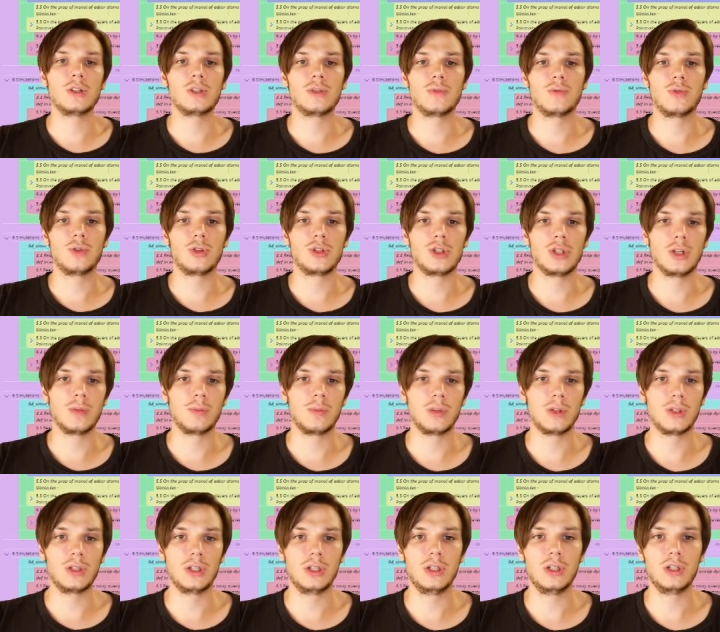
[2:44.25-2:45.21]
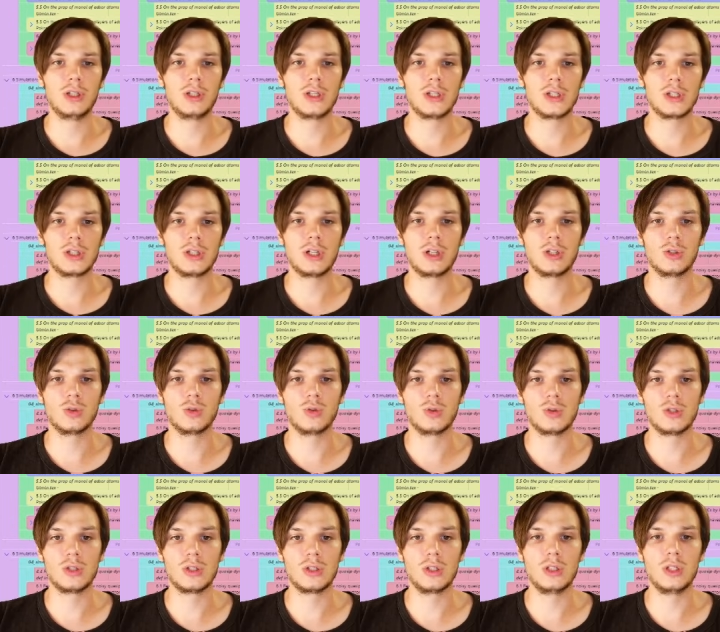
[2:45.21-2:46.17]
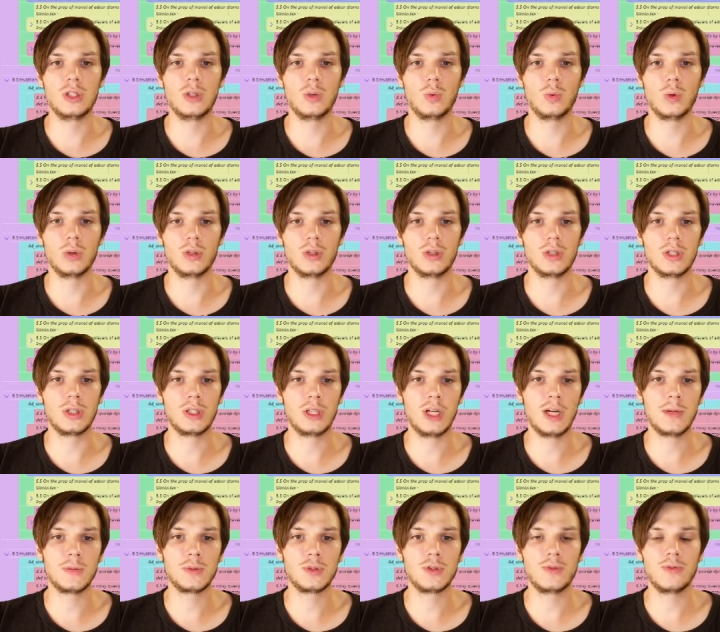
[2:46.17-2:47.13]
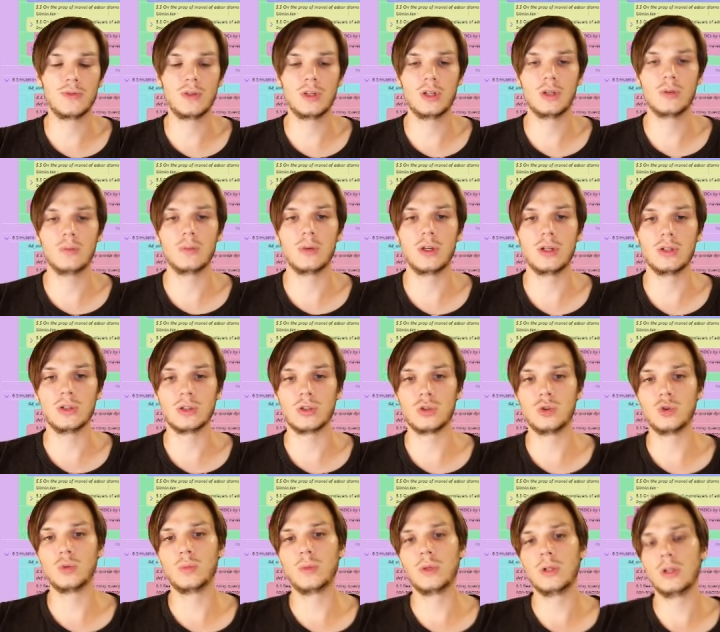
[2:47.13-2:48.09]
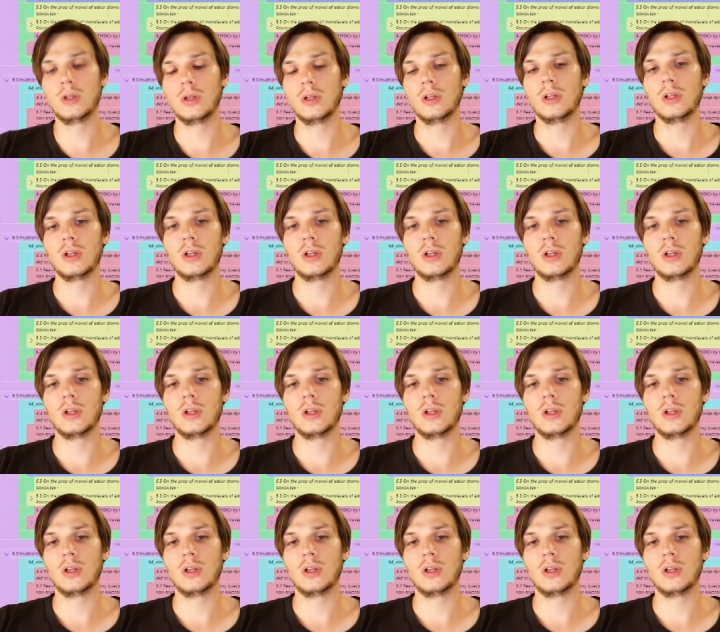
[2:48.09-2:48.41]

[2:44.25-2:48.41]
For example, here it's hard to see what are the types of them, and grouping